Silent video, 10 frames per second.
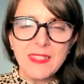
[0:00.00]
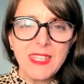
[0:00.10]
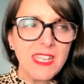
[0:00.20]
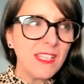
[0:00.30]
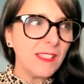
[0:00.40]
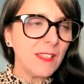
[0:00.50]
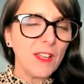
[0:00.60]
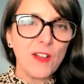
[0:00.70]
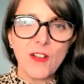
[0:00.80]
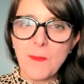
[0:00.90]
These
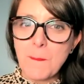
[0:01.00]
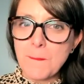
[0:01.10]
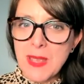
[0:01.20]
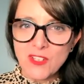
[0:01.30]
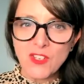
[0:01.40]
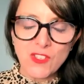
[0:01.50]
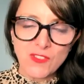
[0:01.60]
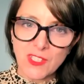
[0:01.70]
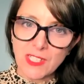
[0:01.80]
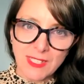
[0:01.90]
are measures of
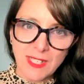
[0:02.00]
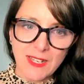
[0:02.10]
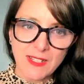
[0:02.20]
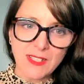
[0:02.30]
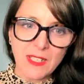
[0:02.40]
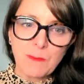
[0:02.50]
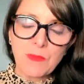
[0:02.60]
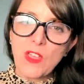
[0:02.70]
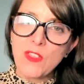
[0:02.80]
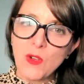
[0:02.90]
success
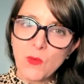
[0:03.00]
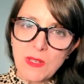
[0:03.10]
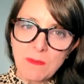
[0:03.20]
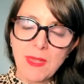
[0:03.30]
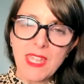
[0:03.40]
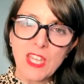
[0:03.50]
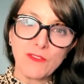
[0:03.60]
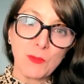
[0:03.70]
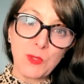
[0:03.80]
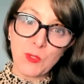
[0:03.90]
that we may have
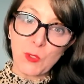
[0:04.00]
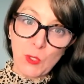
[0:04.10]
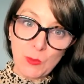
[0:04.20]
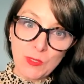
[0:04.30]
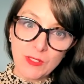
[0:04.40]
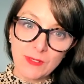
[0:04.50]
absorbed.